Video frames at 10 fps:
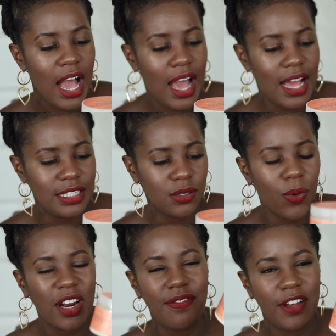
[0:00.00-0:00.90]
And
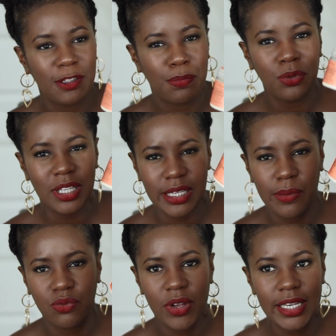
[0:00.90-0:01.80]
when I first bought this, I
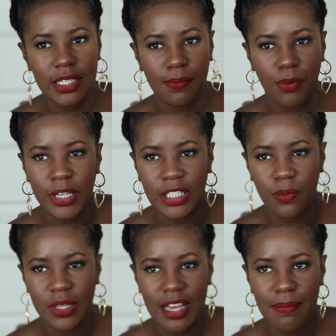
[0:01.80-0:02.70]
was really disappointed
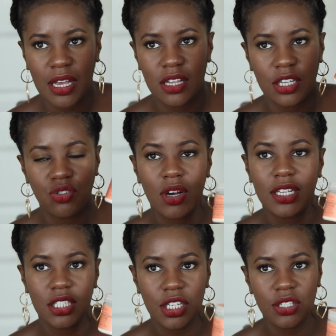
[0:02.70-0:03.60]
with it because I
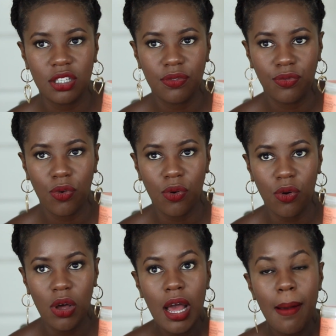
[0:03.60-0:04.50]
tried to use it
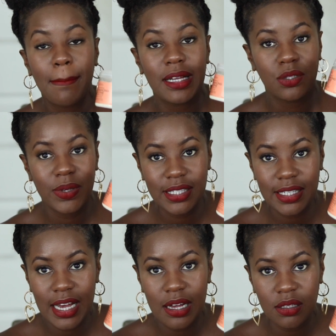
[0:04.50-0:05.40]
for my
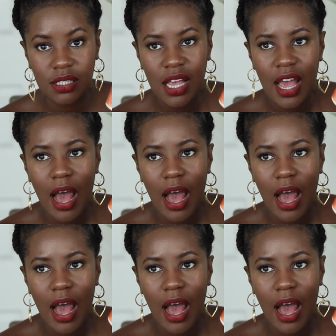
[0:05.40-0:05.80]
twist outs.